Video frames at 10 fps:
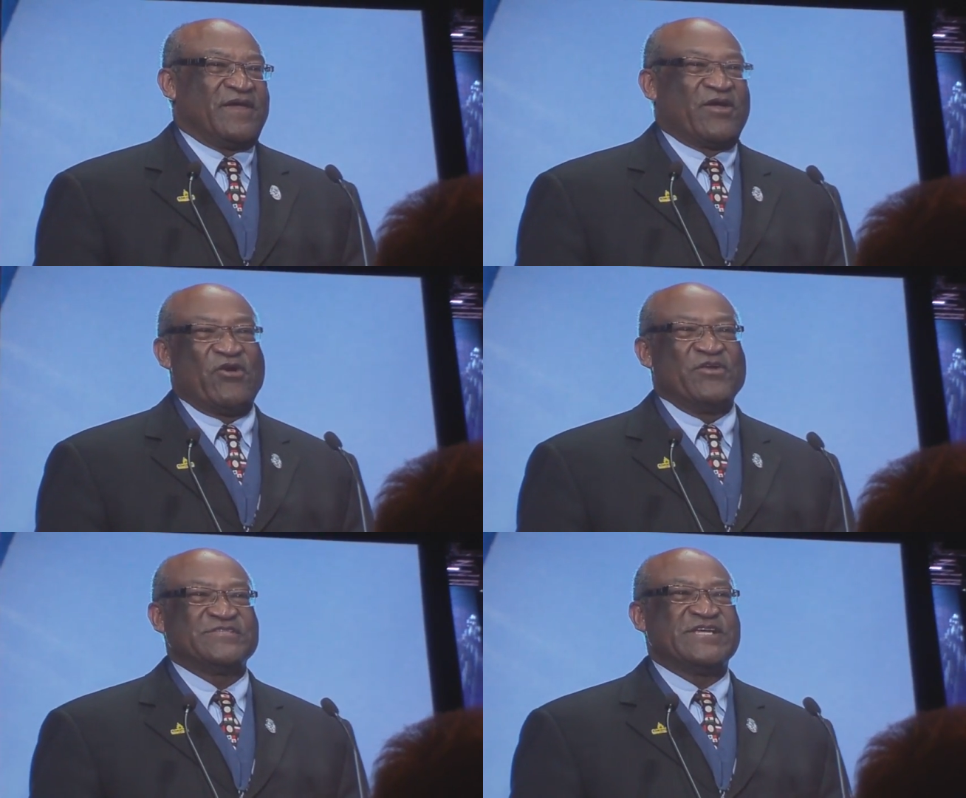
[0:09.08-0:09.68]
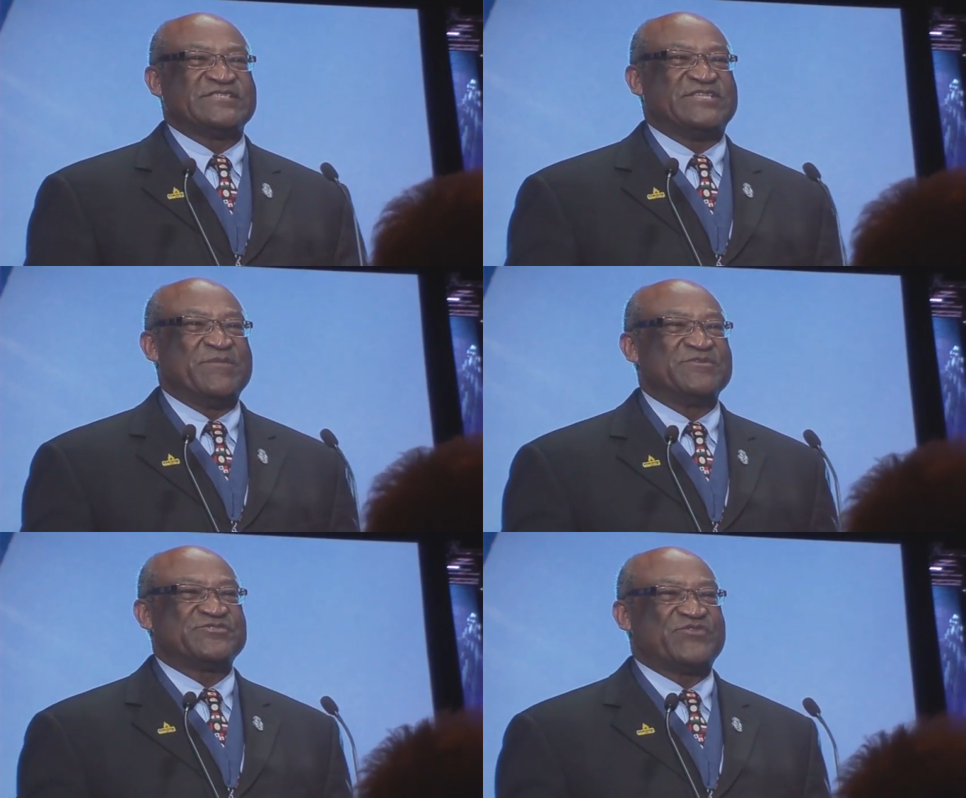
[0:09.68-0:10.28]
Curtis has
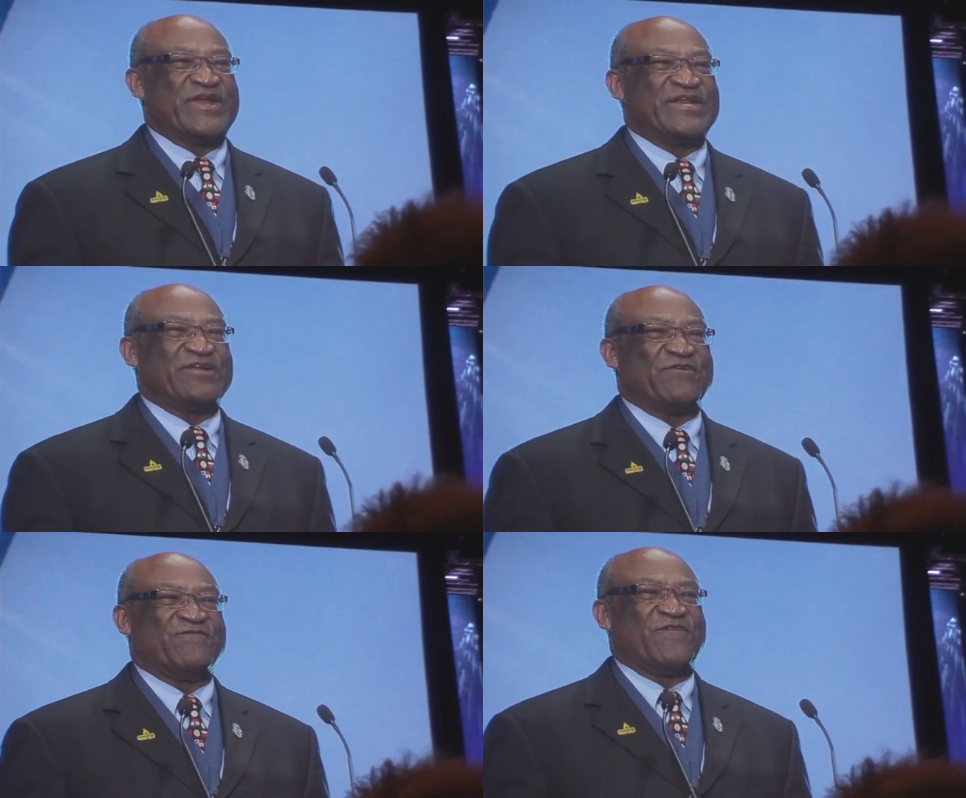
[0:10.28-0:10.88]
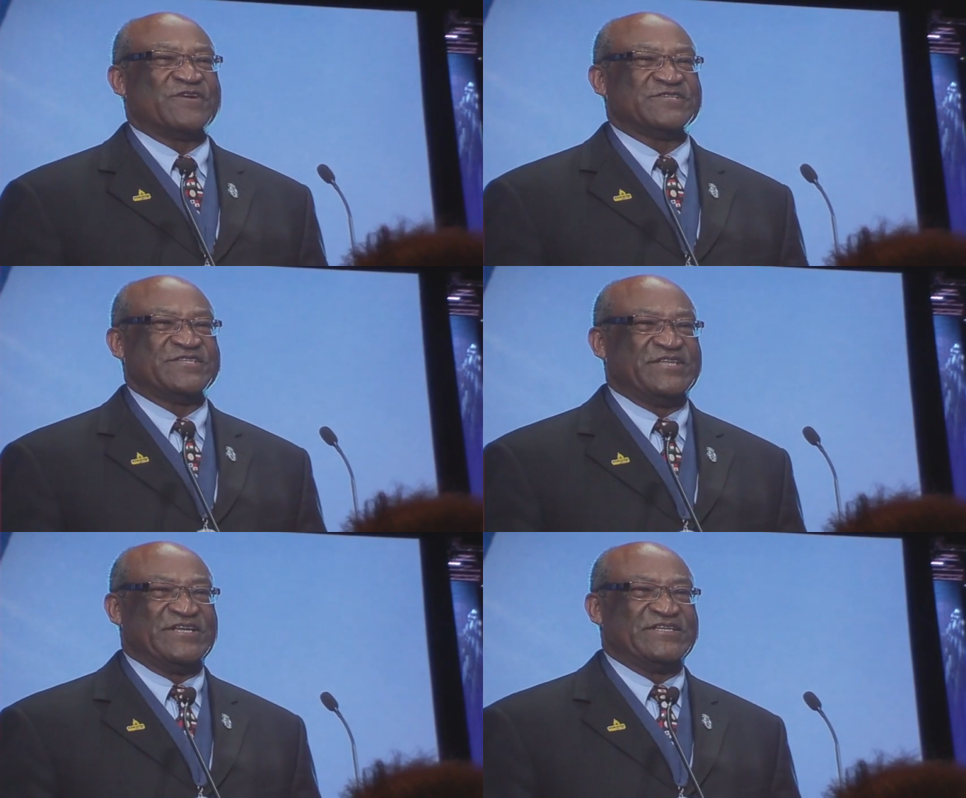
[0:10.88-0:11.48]
demonstrated her
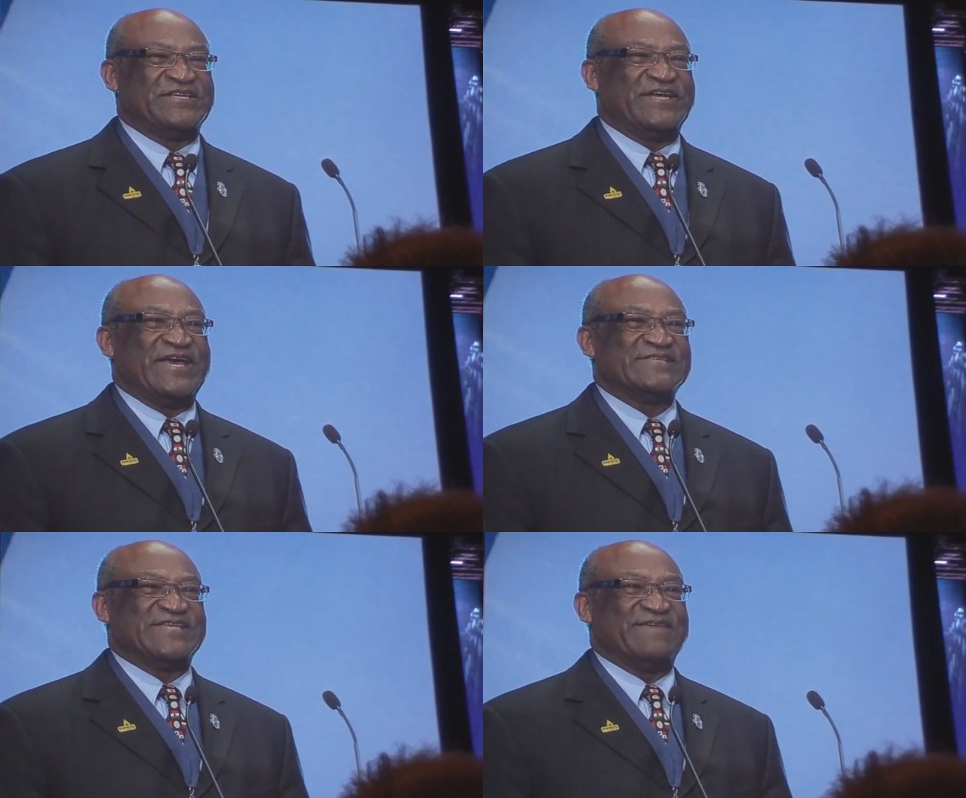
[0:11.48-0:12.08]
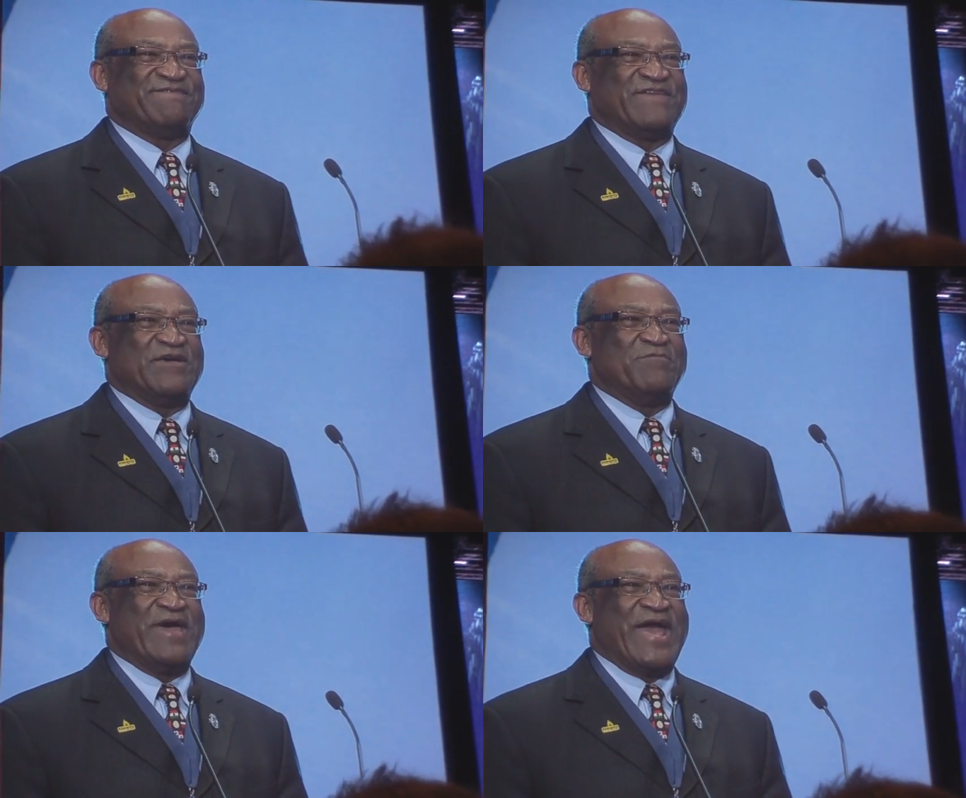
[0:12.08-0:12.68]
versatility as a
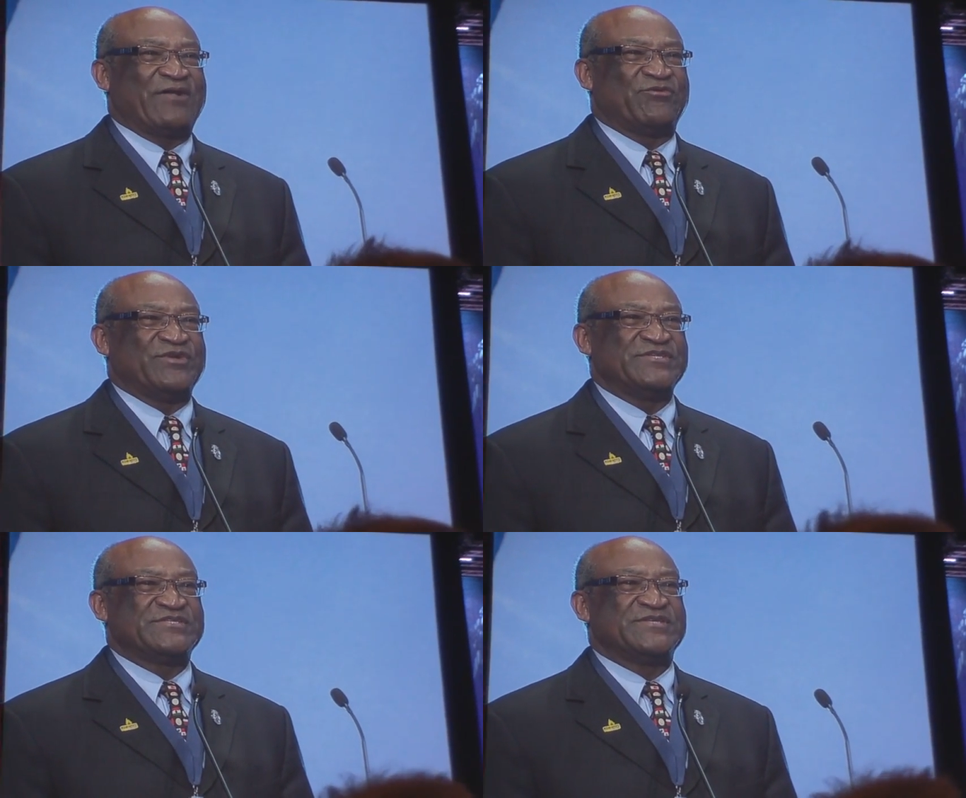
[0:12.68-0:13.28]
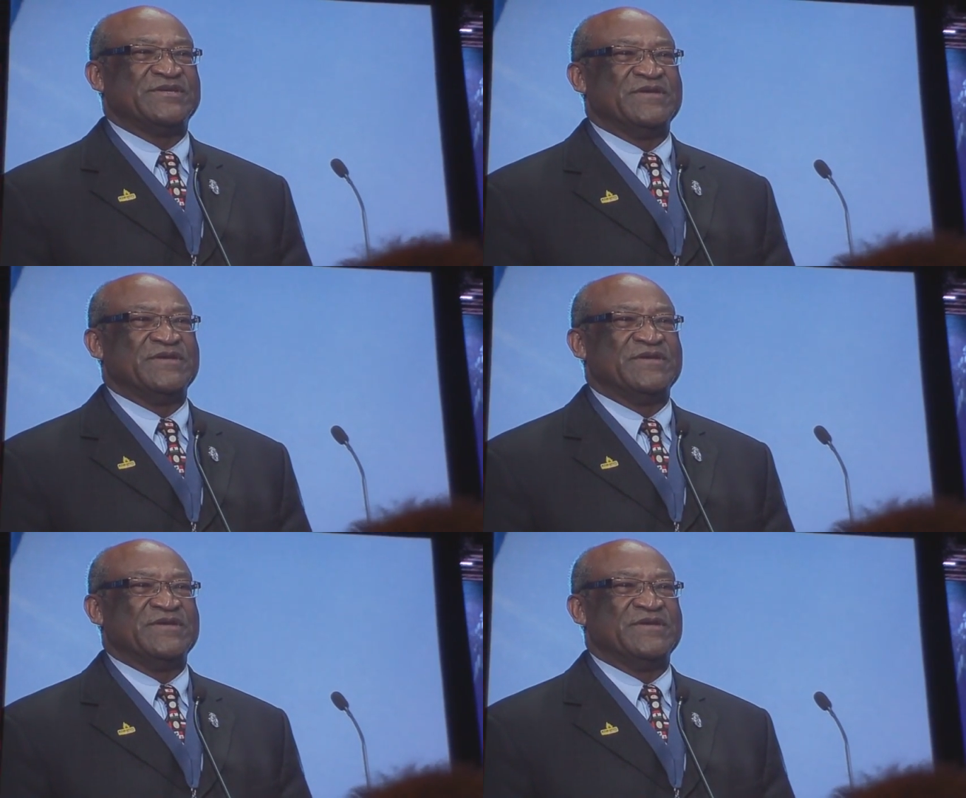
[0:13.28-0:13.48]
film actress